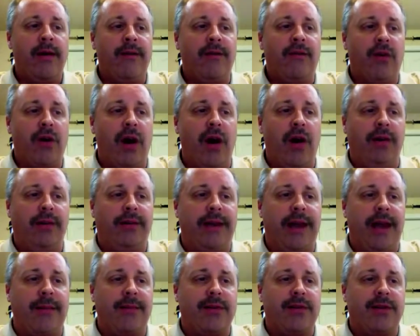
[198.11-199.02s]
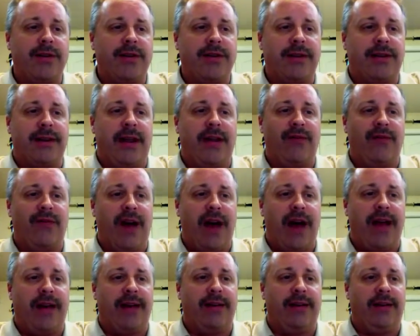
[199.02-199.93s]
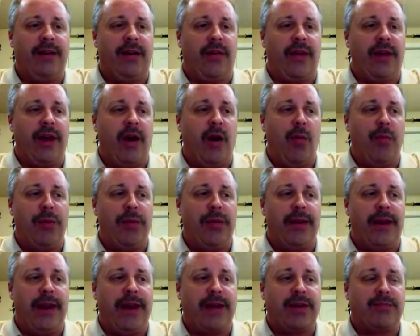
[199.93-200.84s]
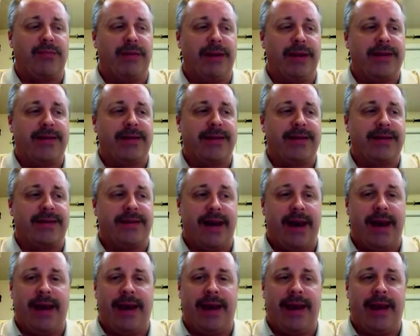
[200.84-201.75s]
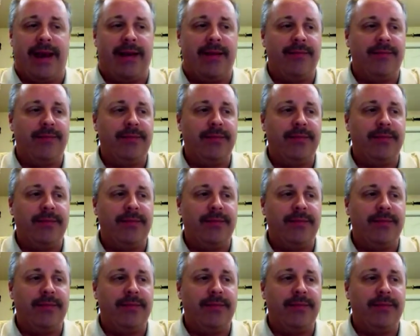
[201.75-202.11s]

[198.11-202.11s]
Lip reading: for all damages that they find until they open the next business day.